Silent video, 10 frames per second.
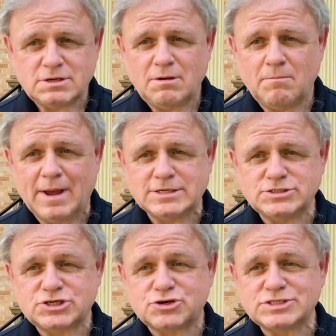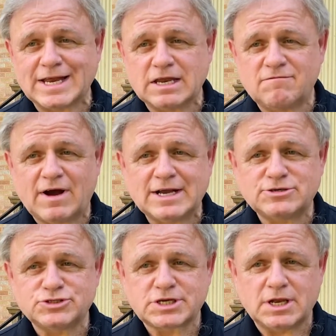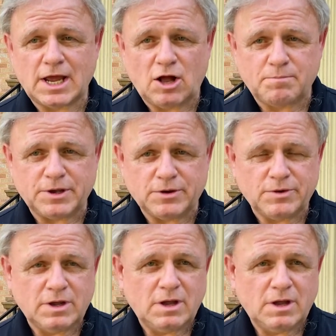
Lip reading: Mentors and advisors can help you.